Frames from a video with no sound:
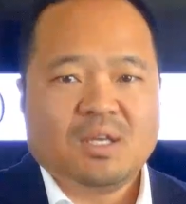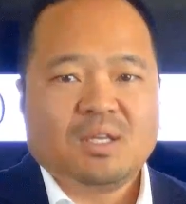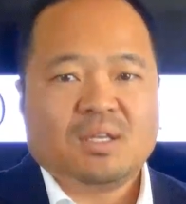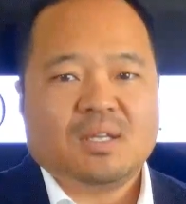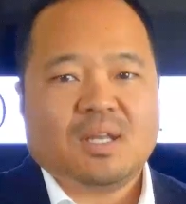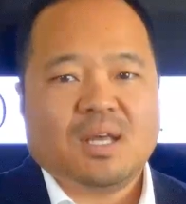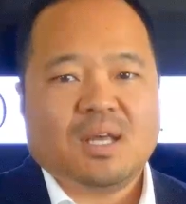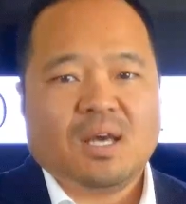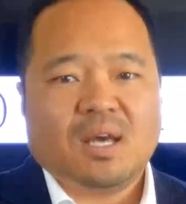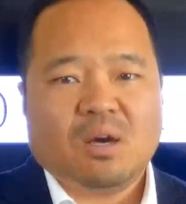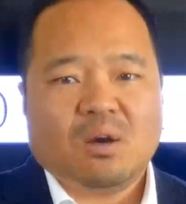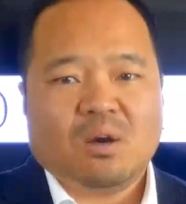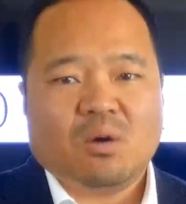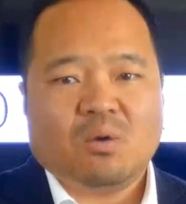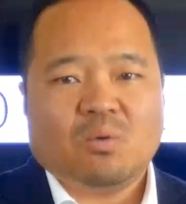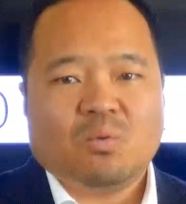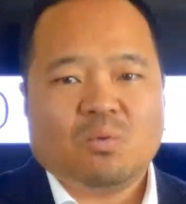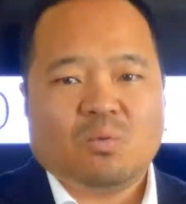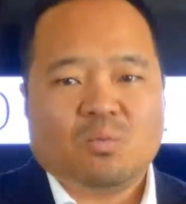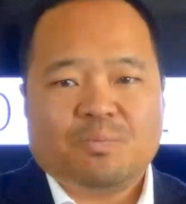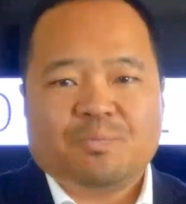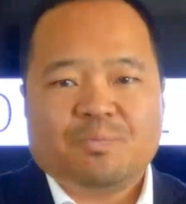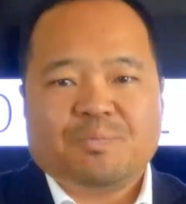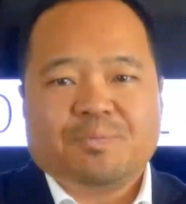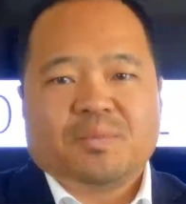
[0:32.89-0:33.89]
Now,
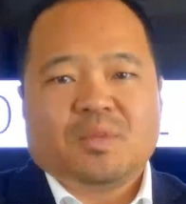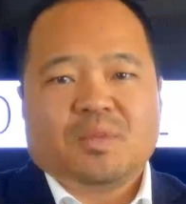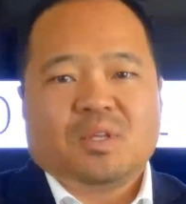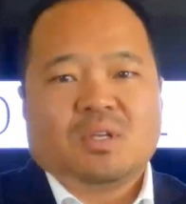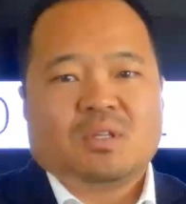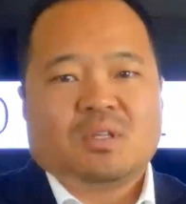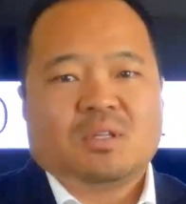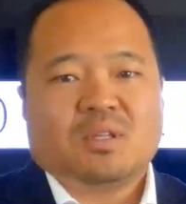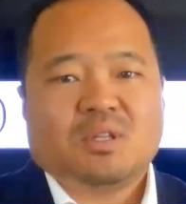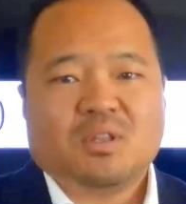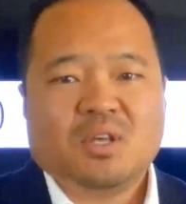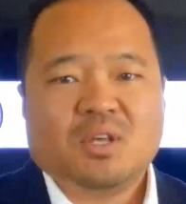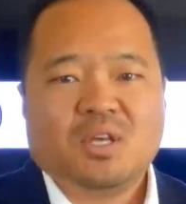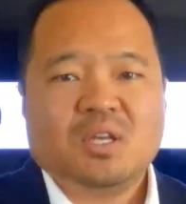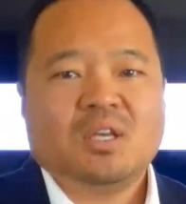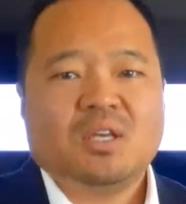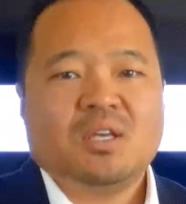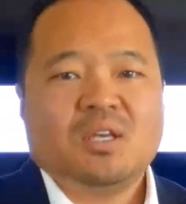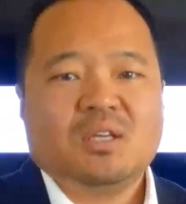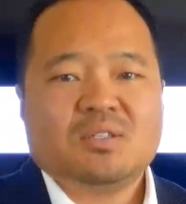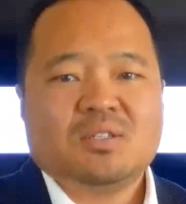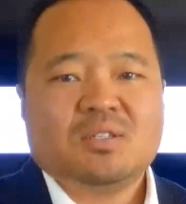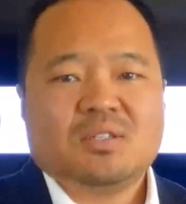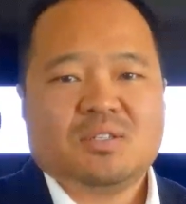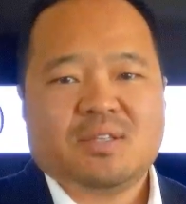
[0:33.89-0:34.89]
the thing
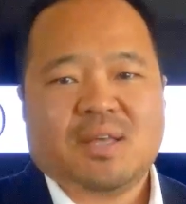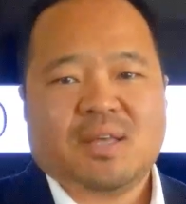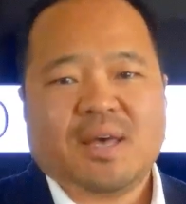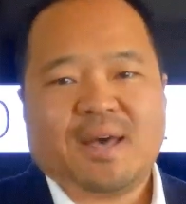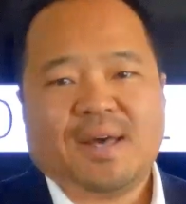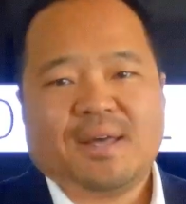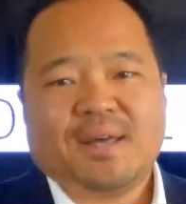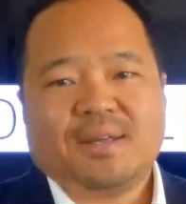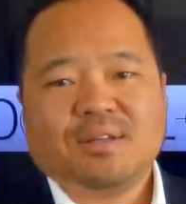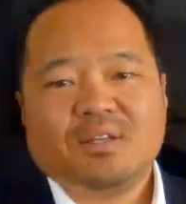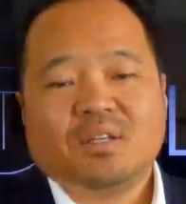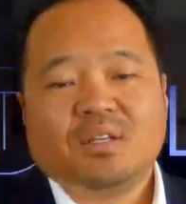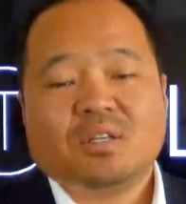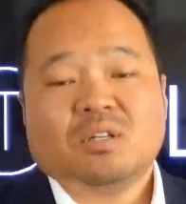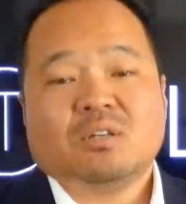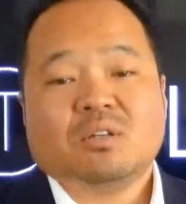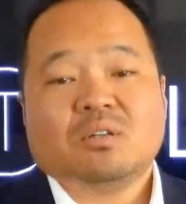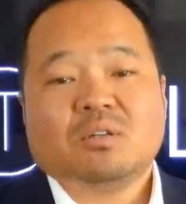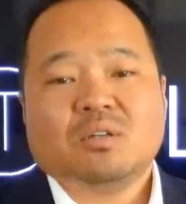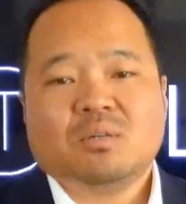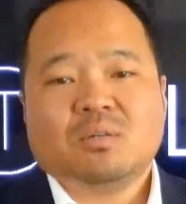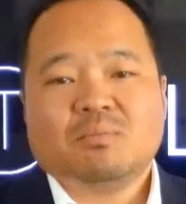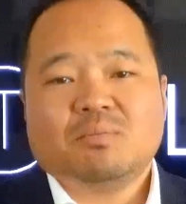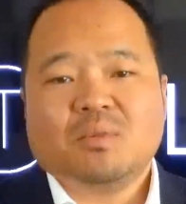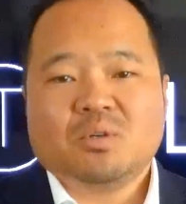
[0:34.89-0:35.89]
is that,
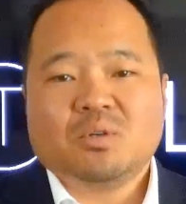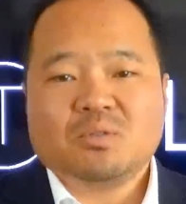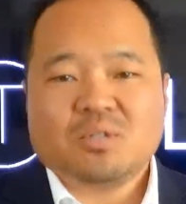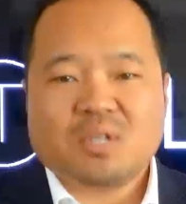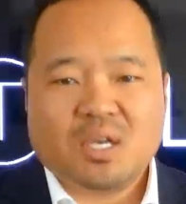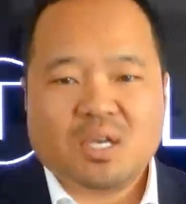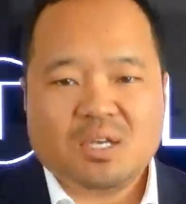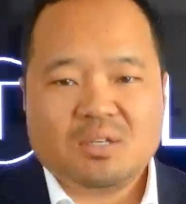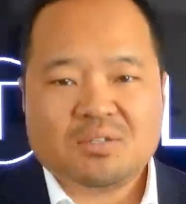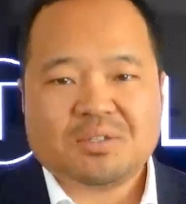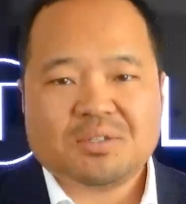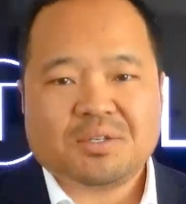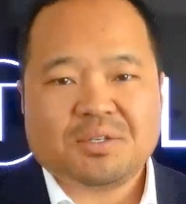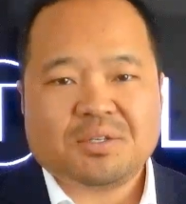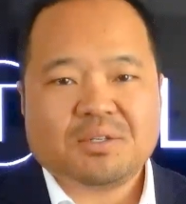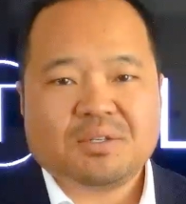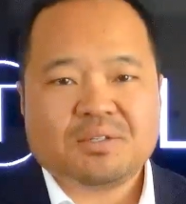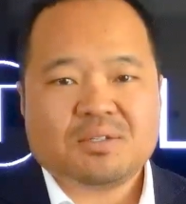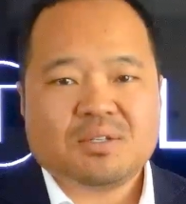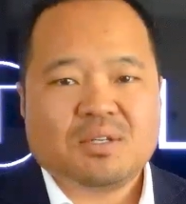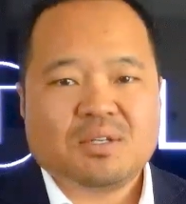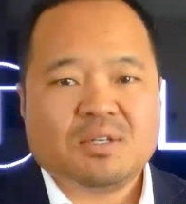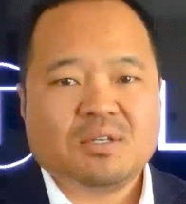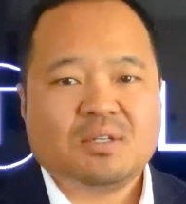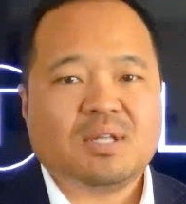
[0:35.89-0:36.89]
in most
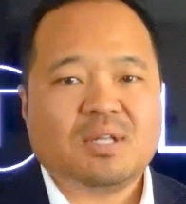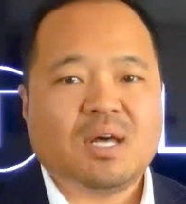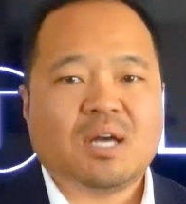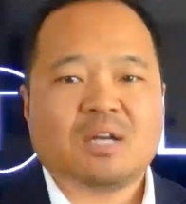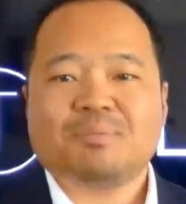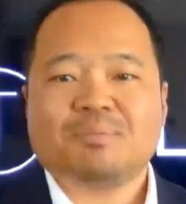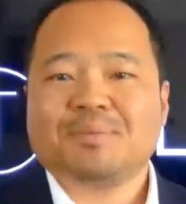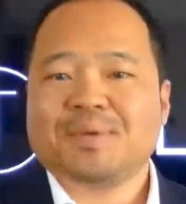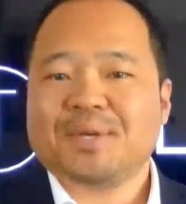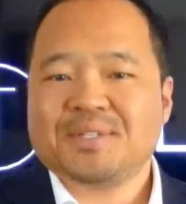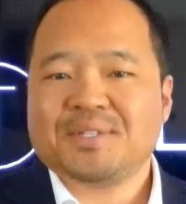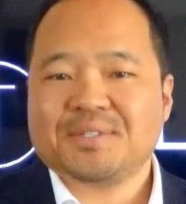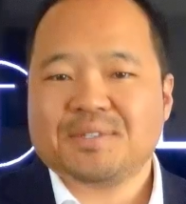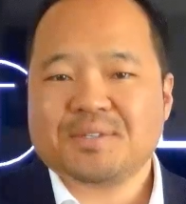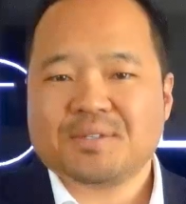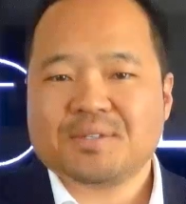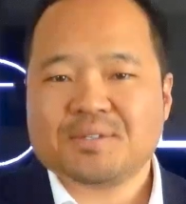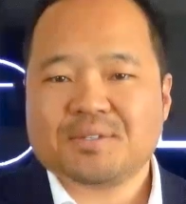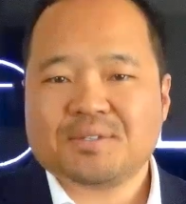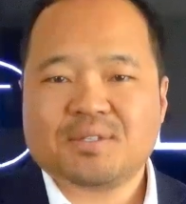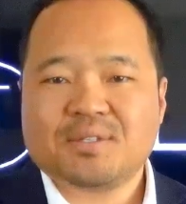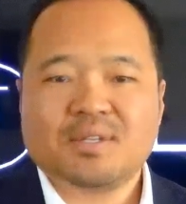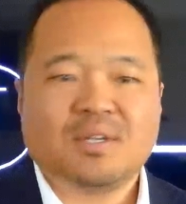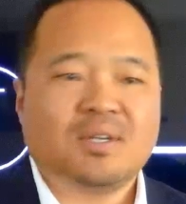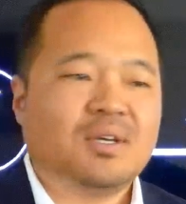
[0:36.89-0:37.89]
cases, a lot of
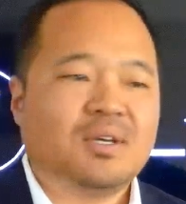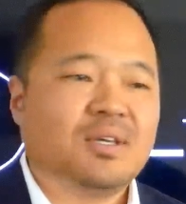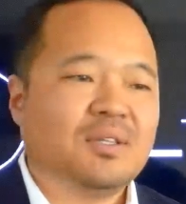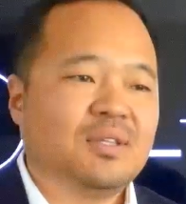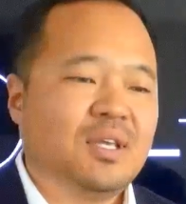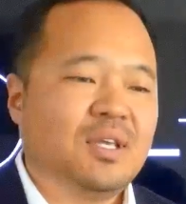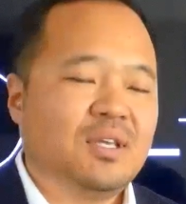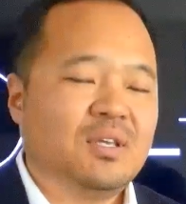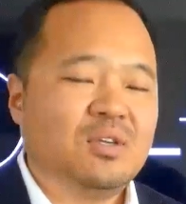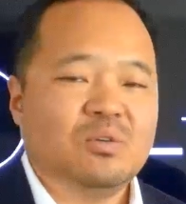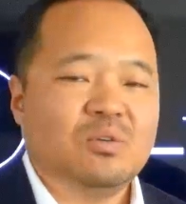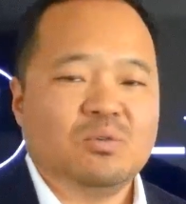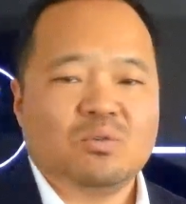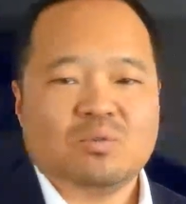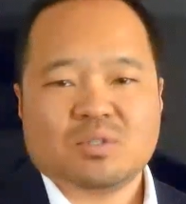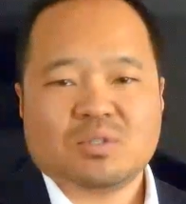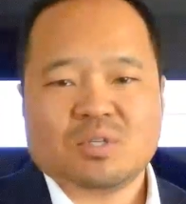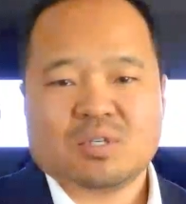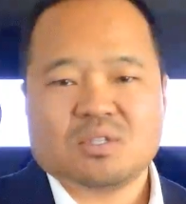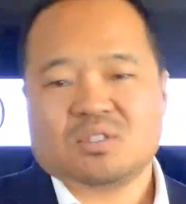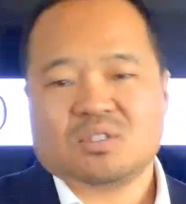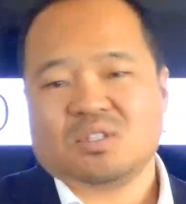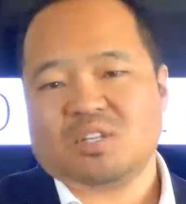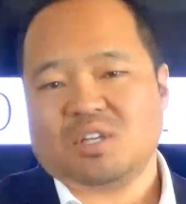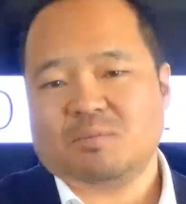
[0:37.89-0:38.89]
places, they use
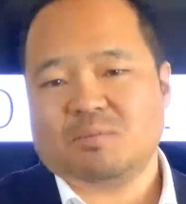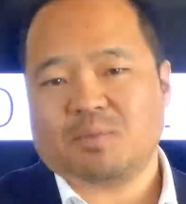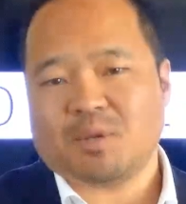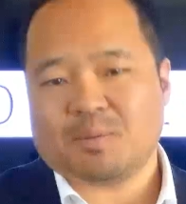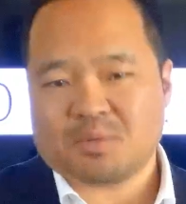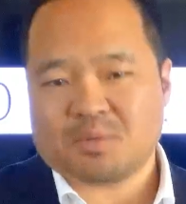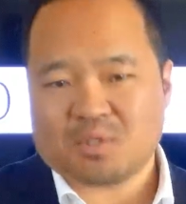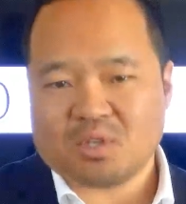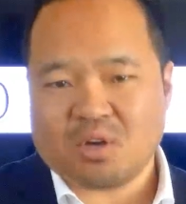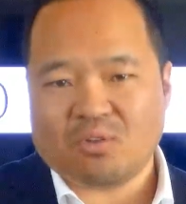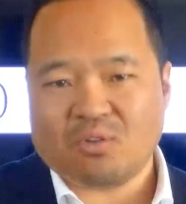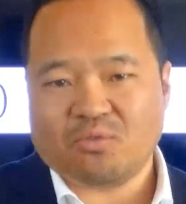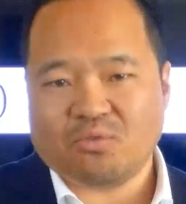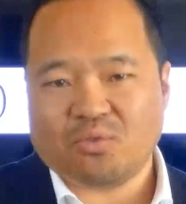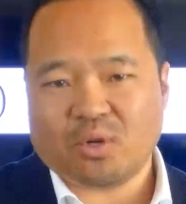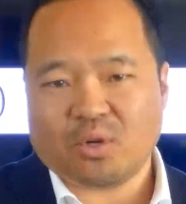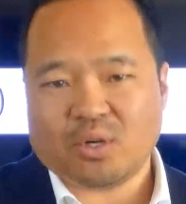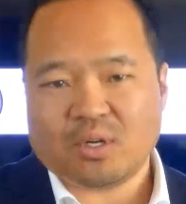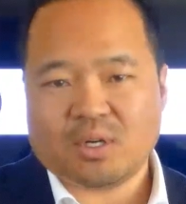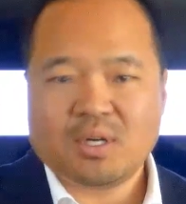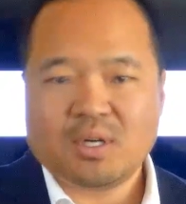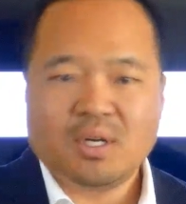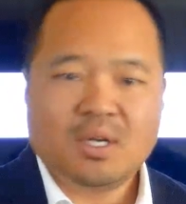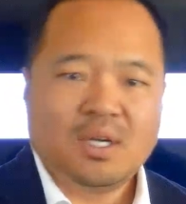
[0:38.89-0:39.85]
CMM software.